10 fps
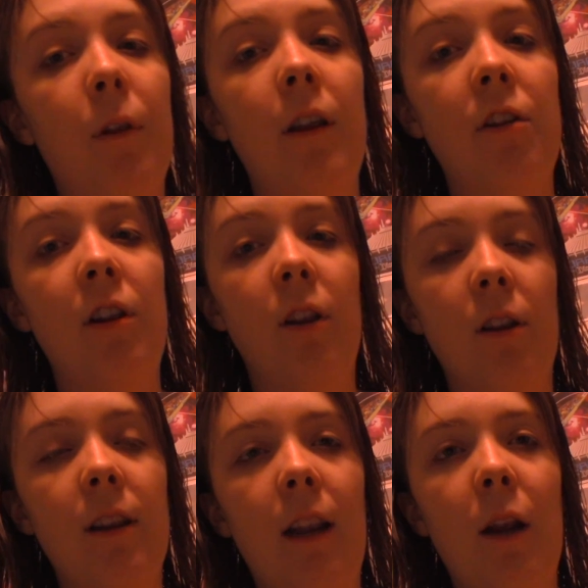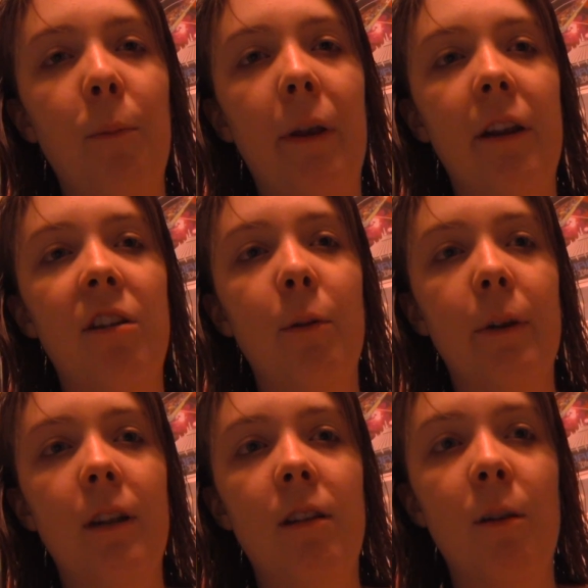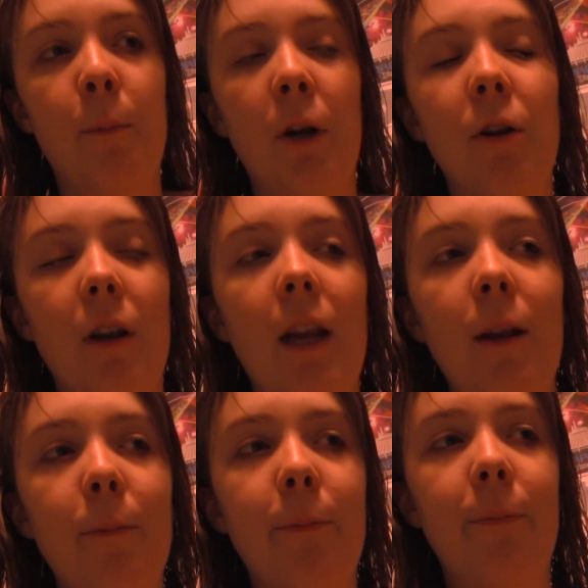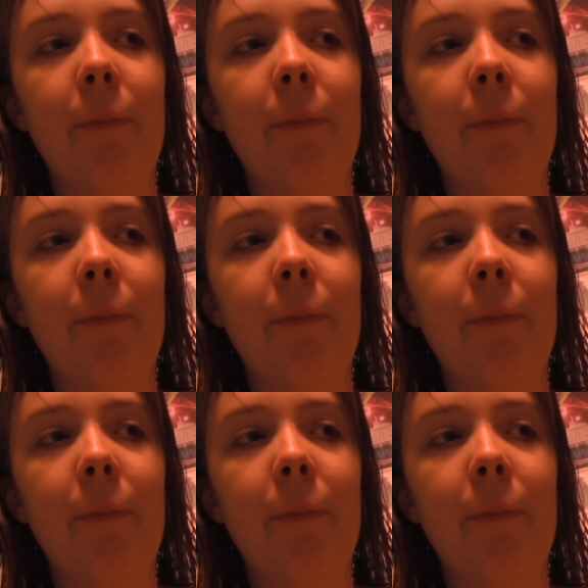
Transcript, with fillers: that she looks at him like she wants to murder him,